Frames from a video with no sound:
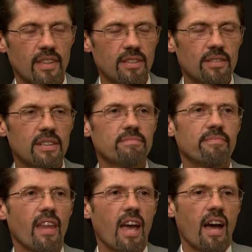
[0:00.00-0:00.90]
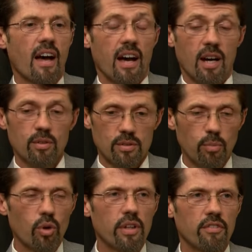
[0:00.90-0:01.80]
Okay. I was
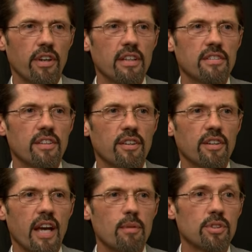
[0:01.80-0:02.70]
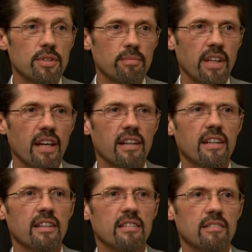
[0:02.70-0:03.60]
born and raised here in Habersham
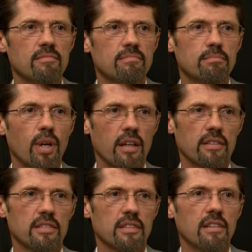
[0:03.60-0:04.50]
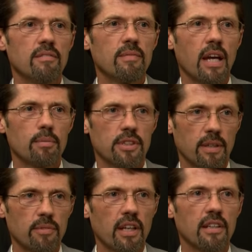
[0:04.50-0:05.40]
County and product of the
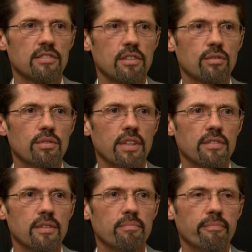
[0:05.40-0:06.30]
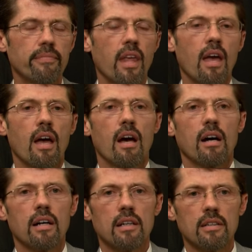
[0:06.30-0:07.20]
Habersham County school system.
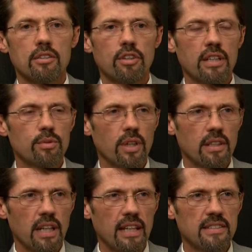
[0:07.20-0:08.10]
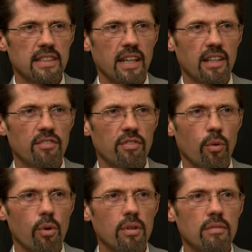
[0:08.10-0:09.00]
Graduated in
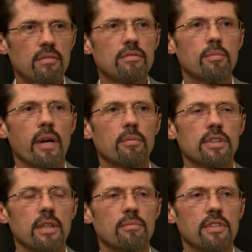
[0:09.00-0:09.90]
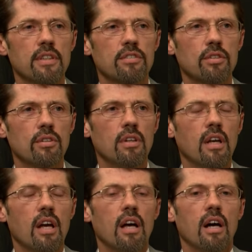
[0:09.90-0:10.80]
1984 from Habersham Central.
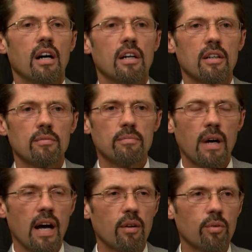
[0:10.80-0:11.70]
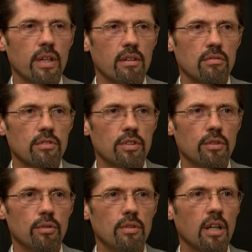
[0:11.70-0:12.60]
I went on
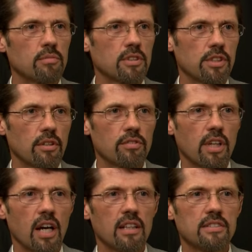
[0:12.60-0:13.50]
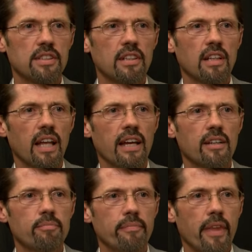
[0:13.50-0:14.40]
to Gumpton Jones College in
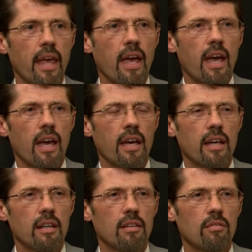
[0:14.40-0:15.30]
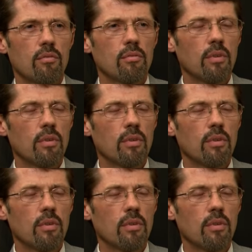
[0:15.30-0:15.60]
Atlanta and